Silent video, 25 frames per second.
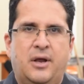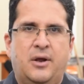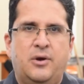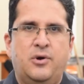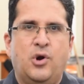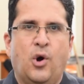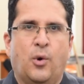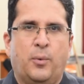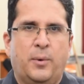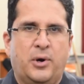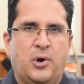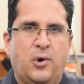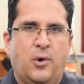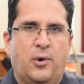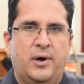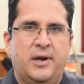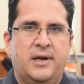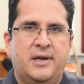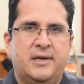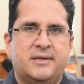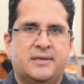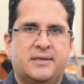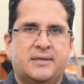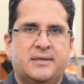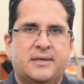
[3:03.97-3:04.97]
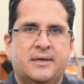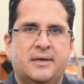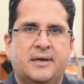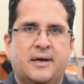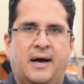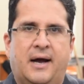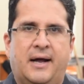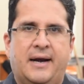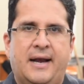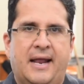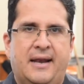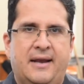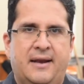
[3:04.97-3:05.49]
No recordings
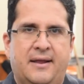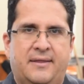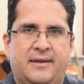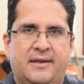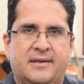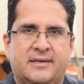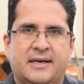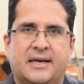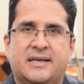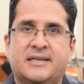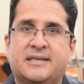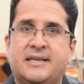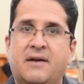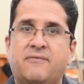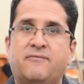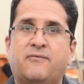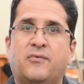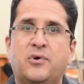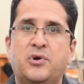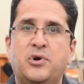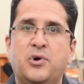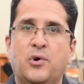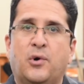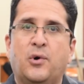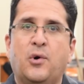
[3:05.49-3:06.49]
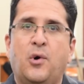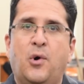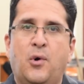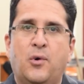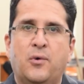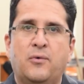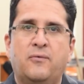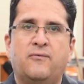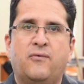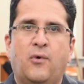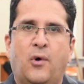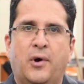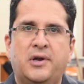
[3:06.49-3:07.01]
on any of this except for your
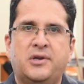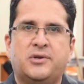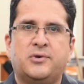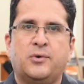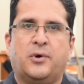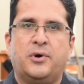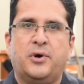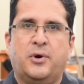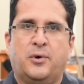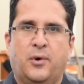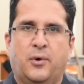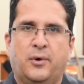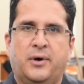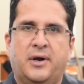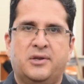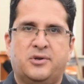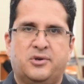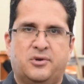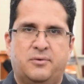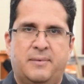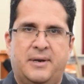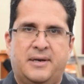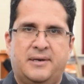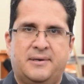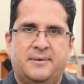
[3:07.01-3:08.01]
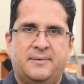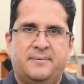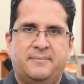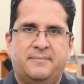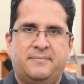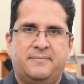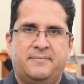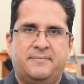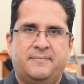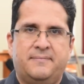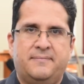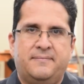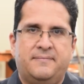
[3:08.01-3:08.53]
own voice or your own instrument.
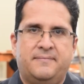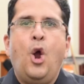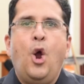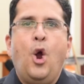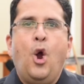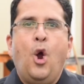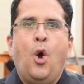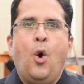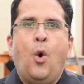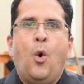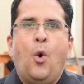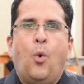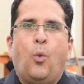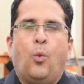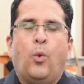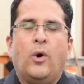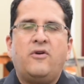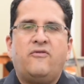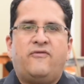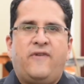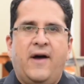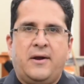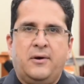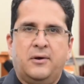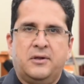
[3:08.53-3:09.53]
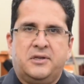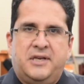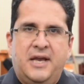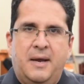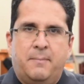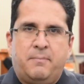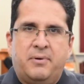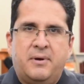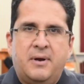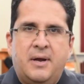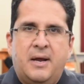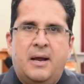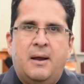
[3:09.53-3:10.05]
One final
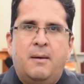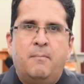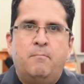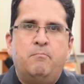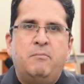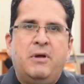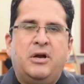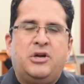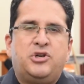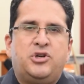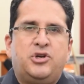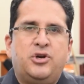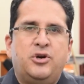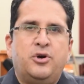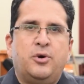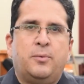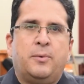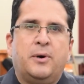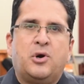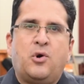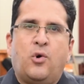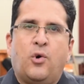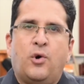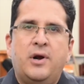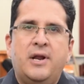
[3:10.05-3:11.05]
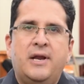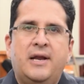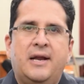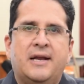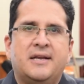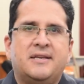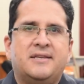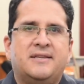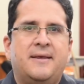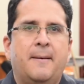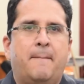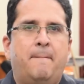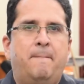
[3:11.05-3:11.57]
tip, make sure your recording
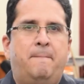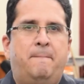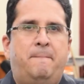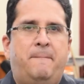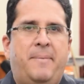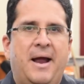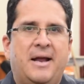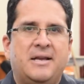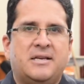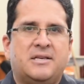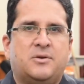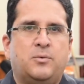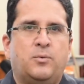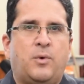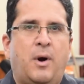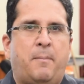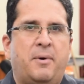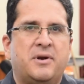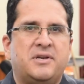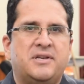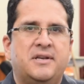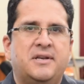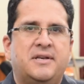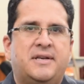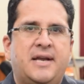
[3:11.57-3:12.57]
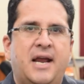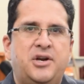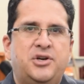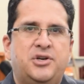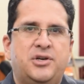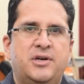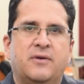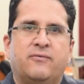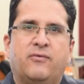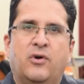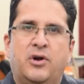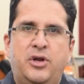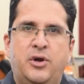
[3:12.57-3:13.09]
is the best
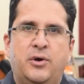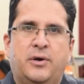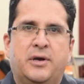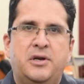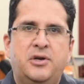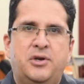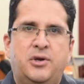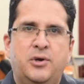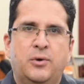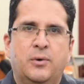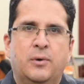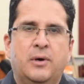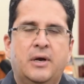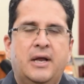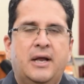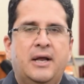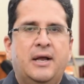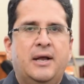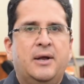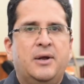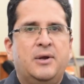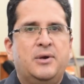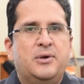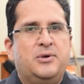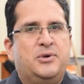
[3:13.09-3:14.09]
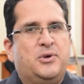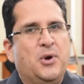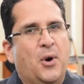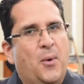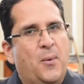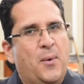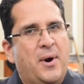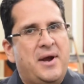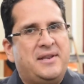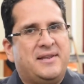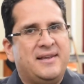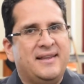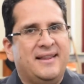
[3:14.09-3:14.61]
representation of what you can do. Don't
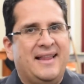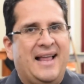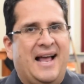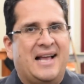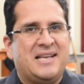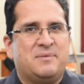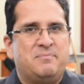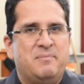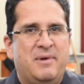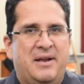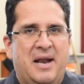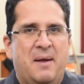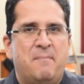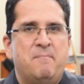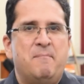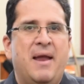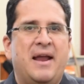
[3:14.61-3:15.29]
wait till the last minute.